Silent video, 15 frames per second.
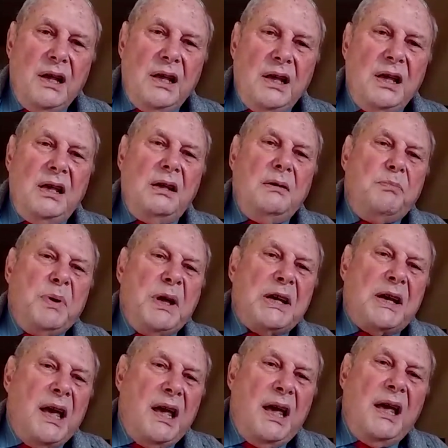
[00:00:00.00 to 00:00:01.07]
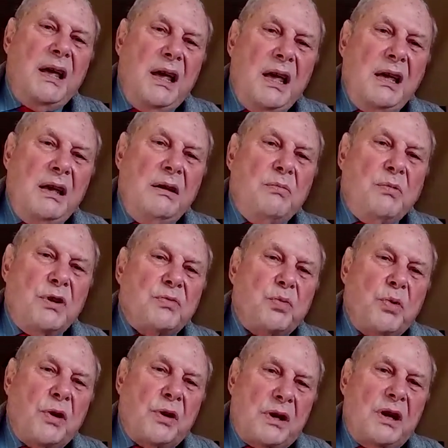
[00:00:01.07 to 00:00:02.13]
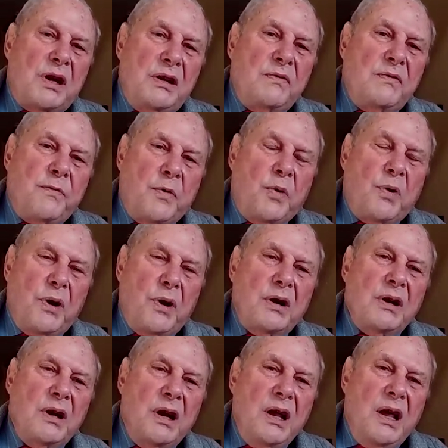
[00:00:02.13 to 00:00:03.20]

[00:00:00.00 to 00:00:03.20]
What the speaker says: He was working for